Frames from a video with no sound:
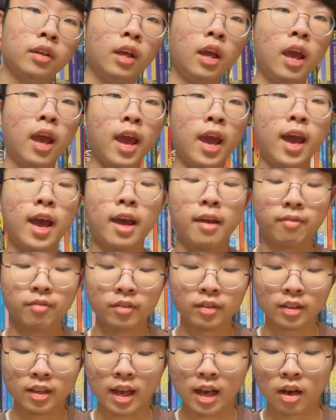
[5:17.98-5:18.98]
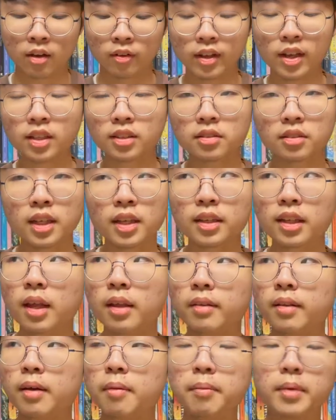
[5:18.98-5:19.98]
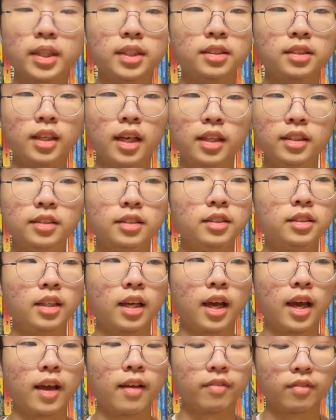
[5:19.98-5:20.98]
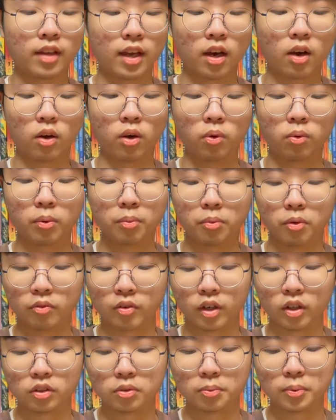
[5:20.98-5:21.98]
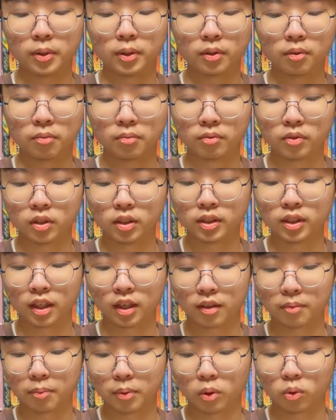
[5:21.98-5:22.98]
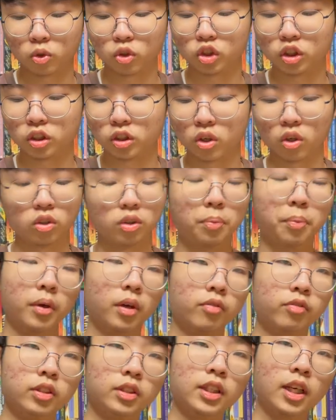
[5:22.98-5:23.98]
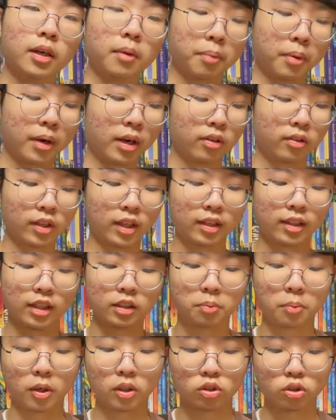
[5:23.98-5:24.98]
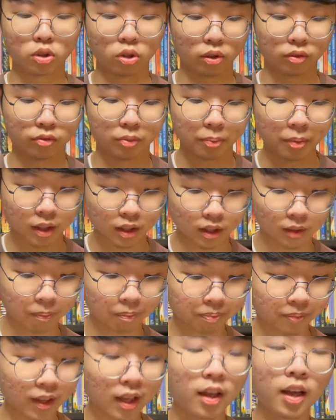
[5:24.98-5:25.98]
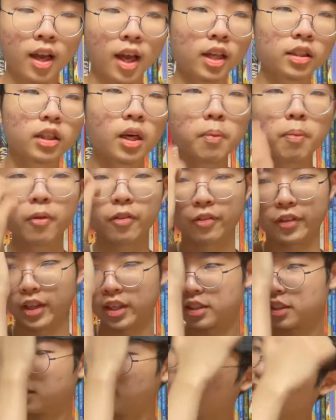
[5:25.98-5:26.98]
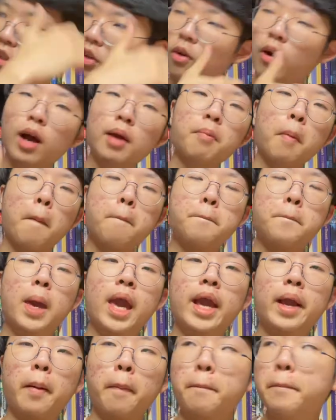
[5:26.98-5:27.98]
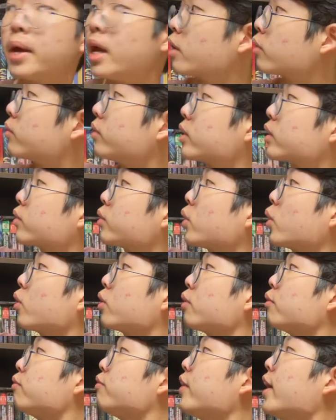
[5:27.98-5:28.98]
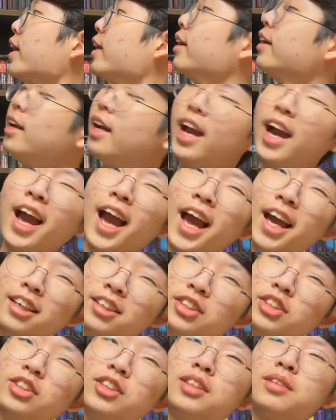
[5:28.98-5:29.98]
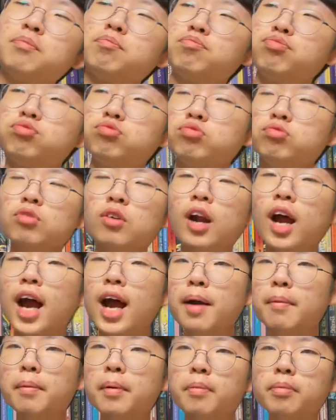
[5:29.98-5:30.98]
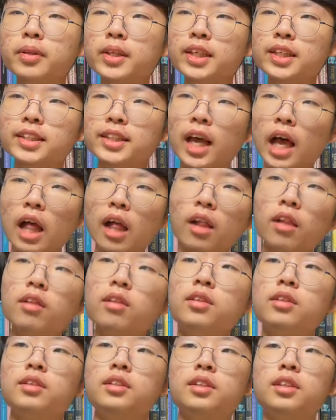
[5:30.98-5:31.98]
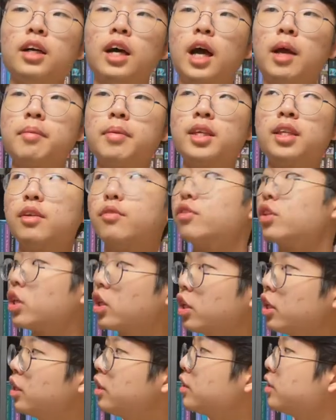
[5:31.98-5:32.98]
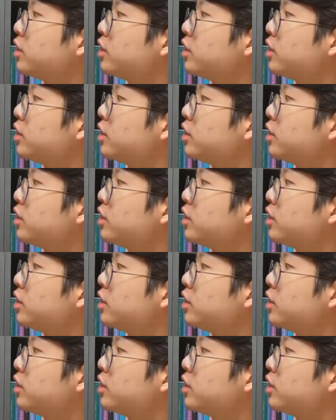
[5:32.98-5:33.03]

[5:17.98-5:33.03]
and now that that, that, that makes sense and now we're moving on to book, the second book which is called the book of the dead apparently and that's part two of the book and a couple things you know i'm a big big rick riordan fan as you could probably tell i mean if you couldn't